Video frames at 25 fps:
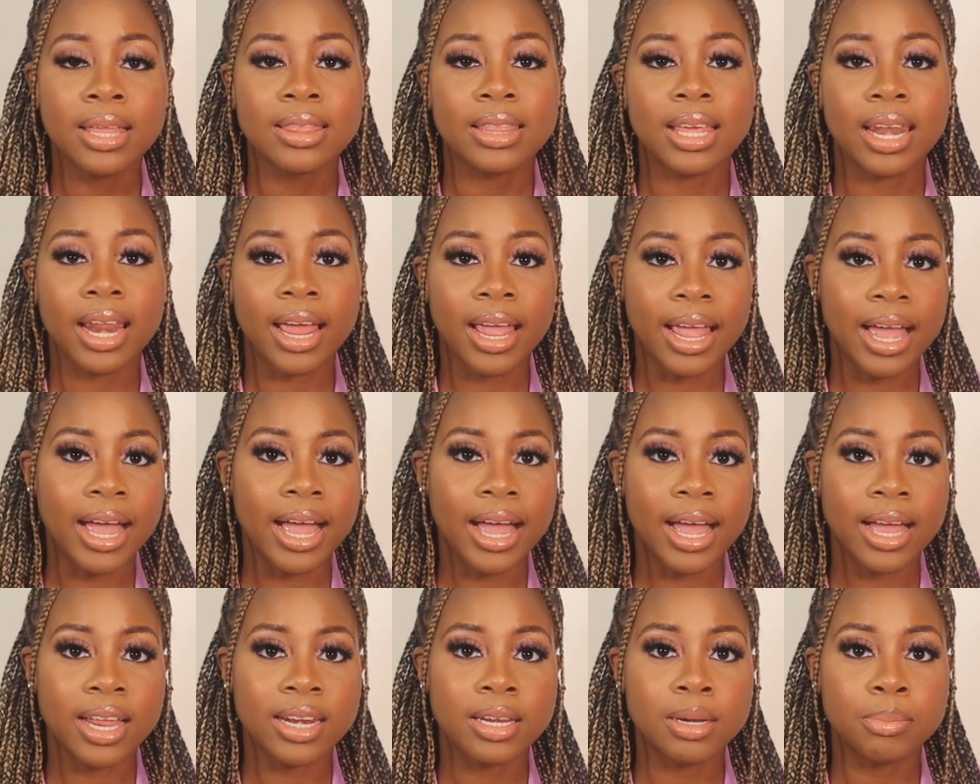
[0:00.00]
that I
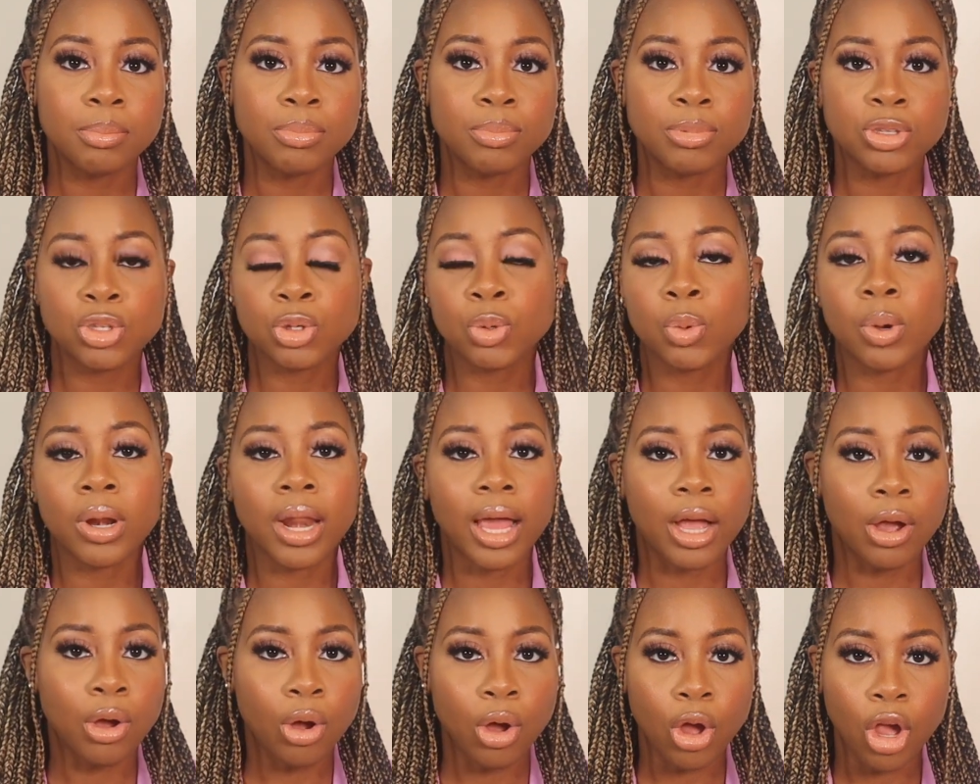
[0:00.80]
had between
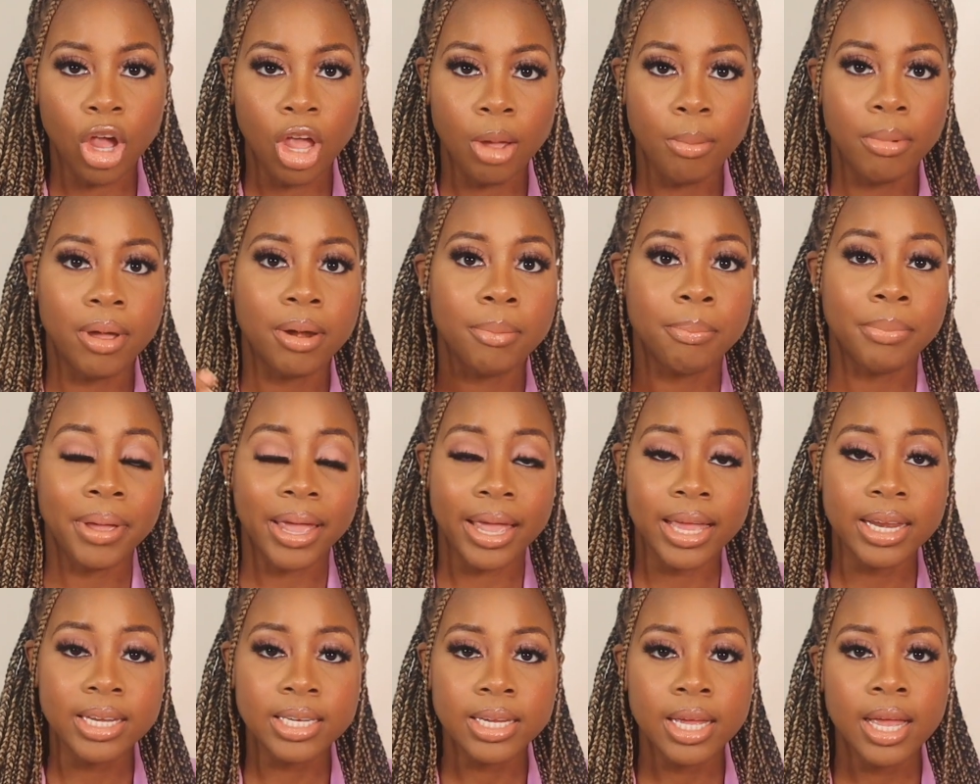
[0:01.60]
when I got home and
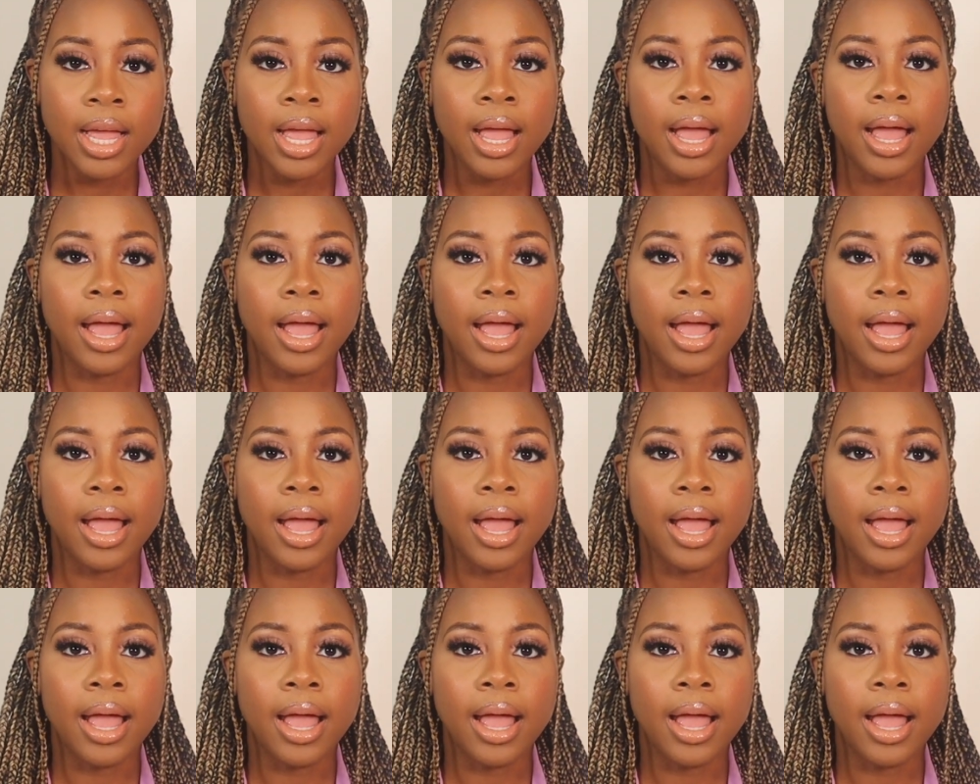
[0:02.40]
bed.